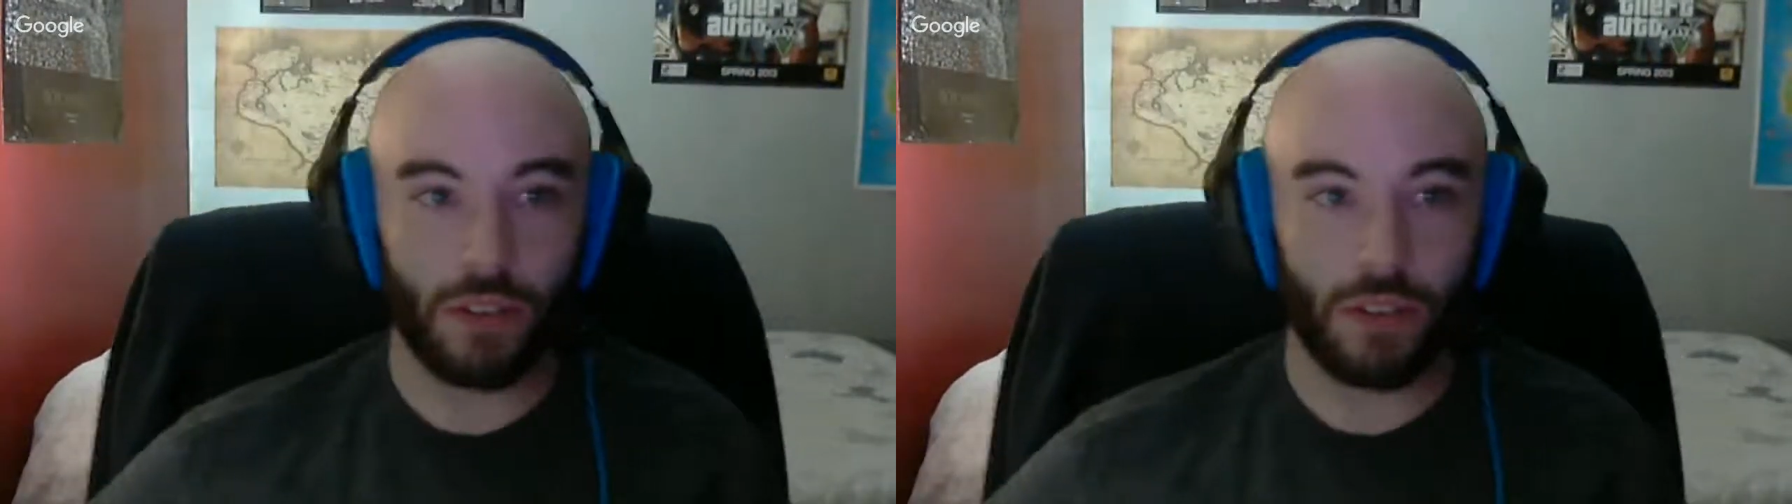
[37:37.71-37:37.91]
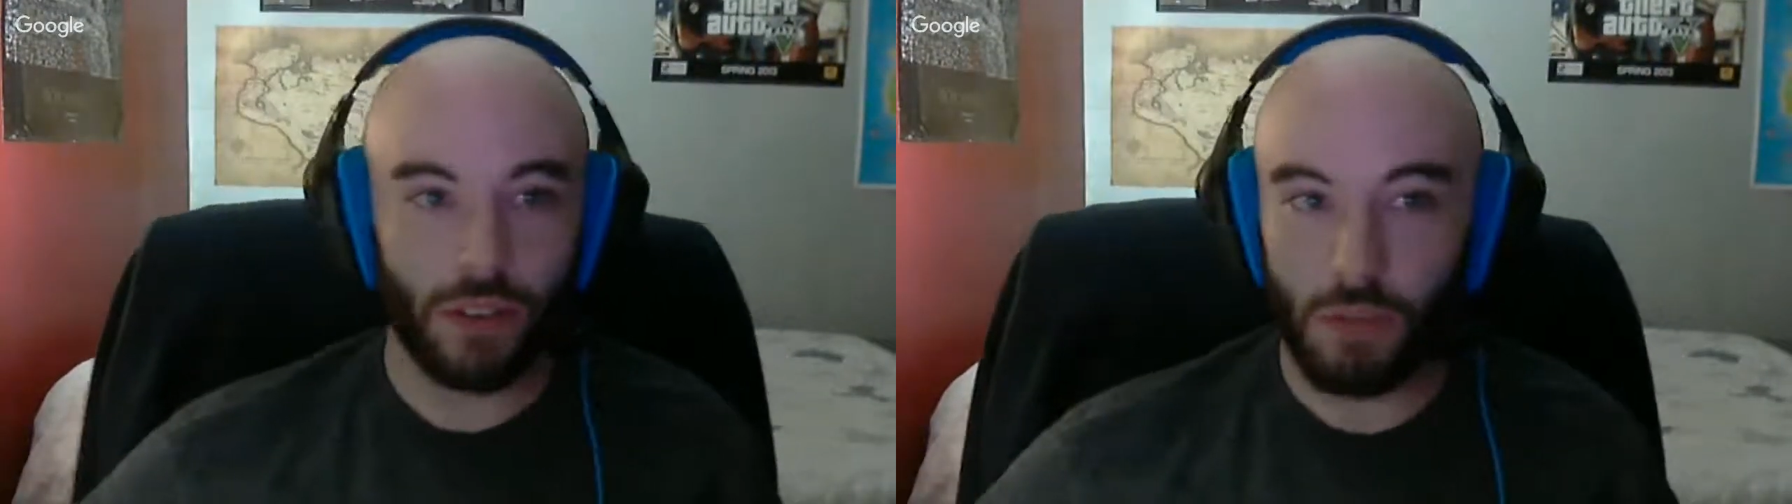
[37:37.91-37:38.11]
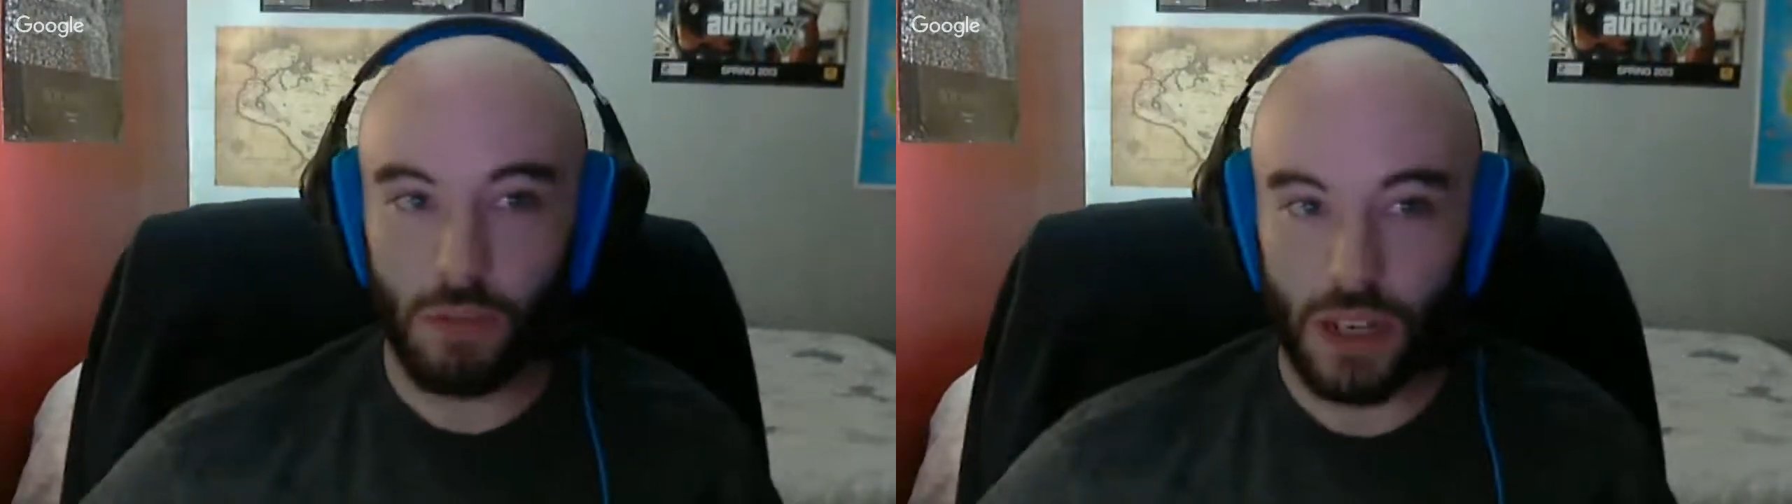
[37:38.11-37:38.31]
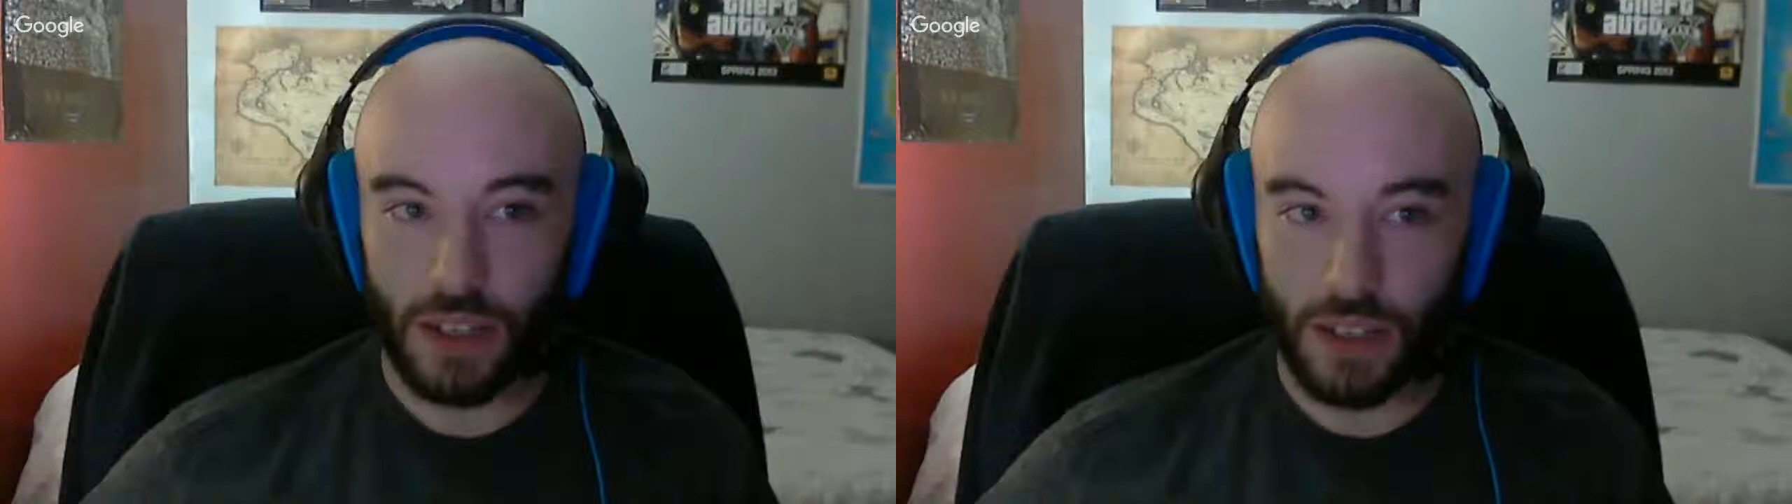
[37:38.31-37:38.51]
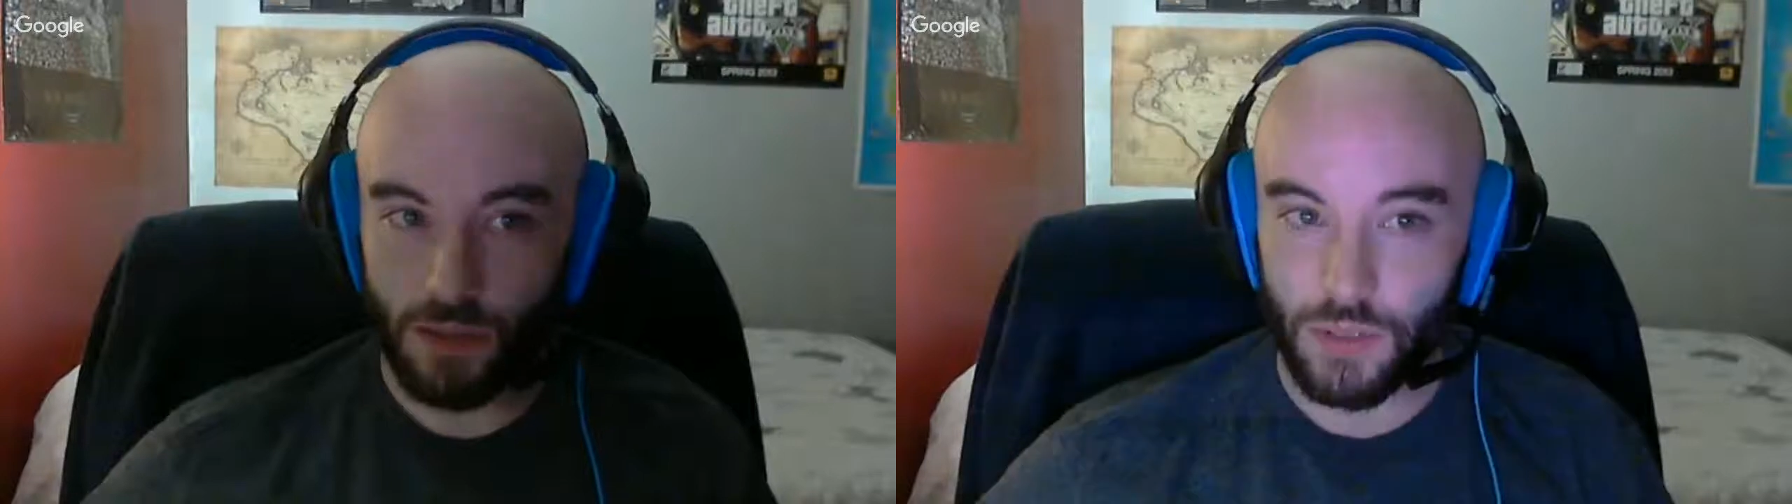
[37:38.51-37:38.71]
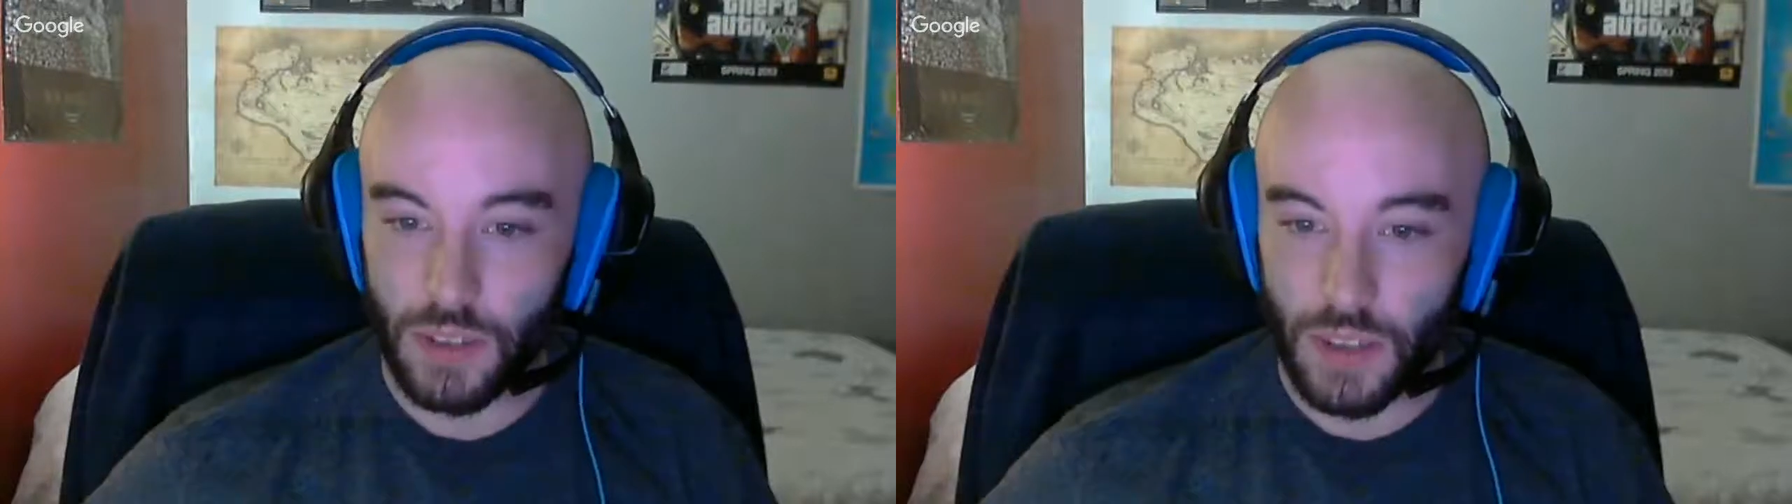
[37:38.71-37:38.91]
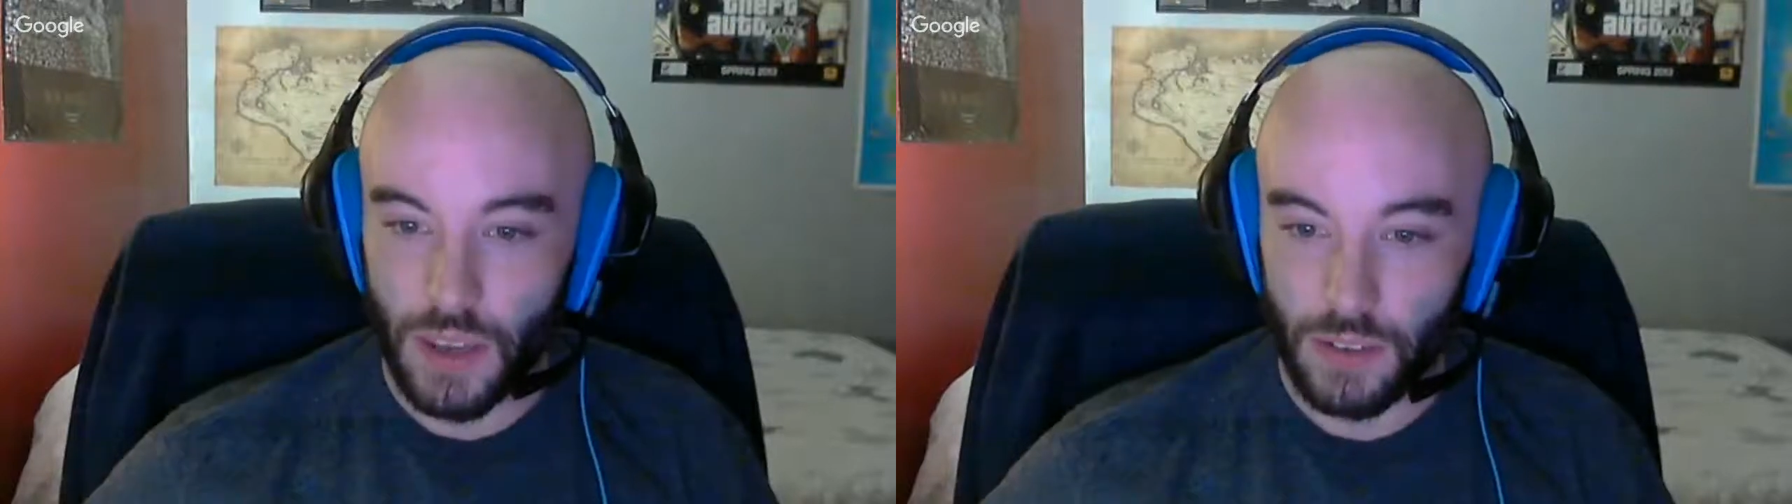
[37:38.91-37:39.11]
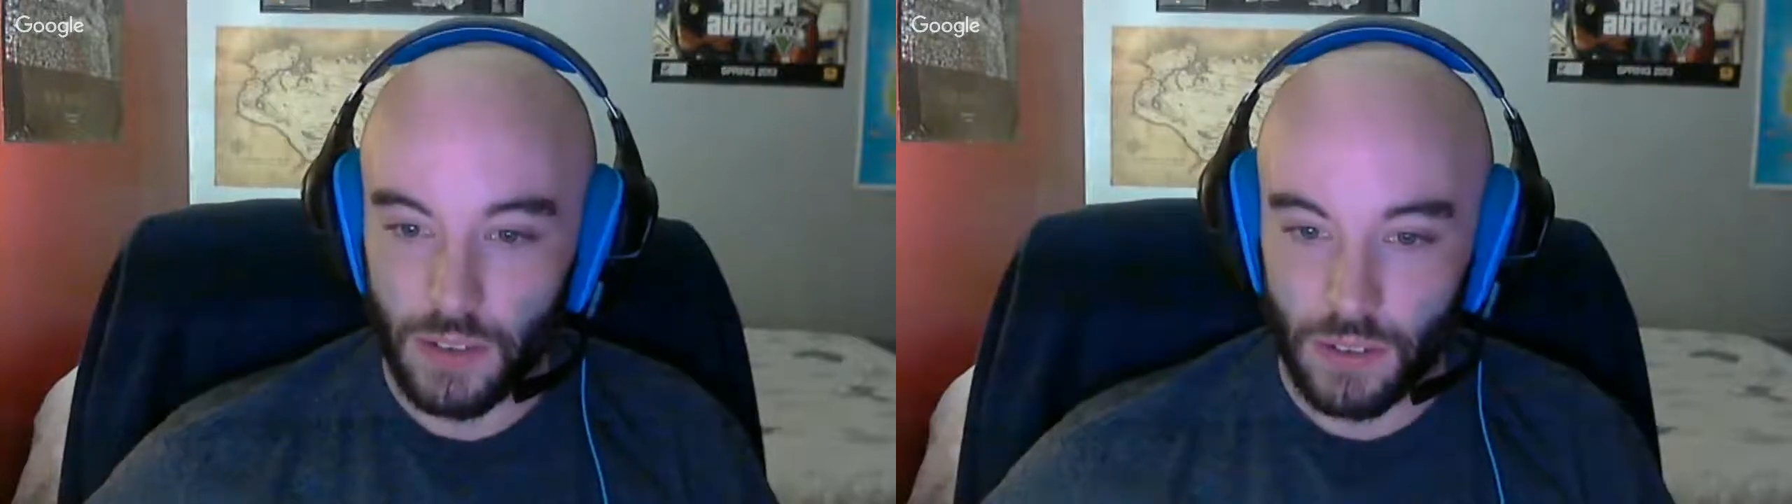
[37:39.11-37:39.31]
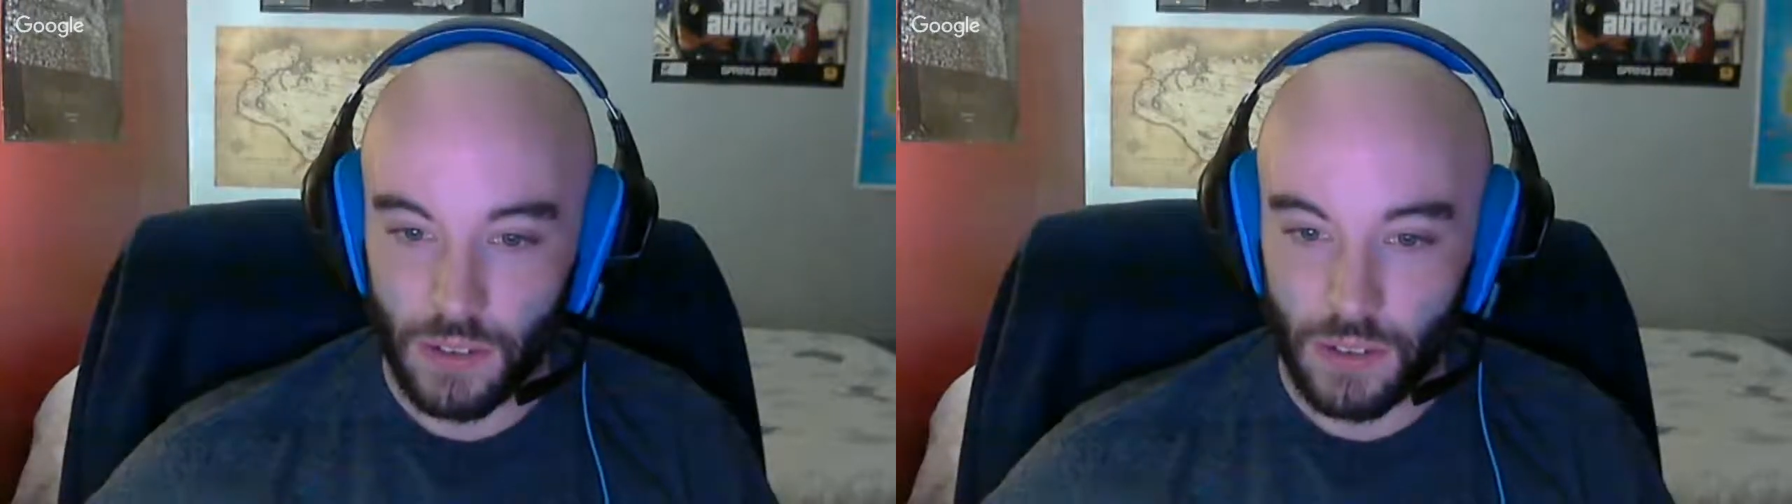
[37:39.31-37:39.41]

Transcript: many different things.